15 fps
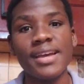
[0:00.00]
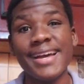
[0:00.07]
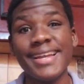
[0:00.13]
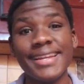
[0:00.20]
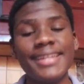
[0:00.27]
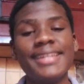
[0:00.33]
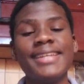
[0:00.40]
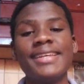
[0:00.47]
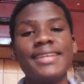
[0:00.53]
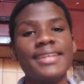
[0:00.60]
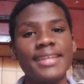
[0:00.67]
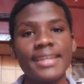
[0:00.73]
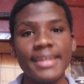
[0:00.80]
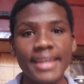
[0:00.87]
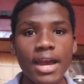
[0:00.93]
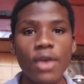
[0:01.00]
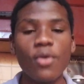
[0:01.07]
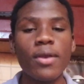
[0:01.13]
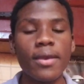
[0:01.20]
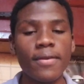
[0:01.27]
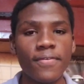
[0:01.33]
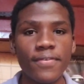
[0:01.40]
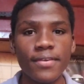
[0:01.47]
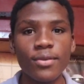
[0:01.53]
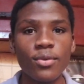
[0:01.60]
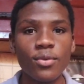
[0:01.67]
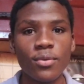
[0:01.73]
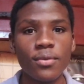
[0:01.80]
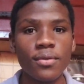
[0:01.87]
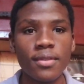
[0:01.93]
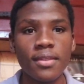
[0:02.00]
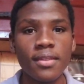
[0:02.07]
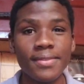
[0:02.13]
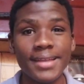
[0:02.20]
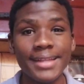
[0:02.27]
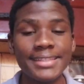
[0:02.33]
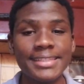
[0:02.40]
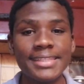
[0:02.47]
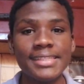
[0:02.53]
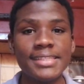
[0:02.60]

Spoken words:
and now I feel that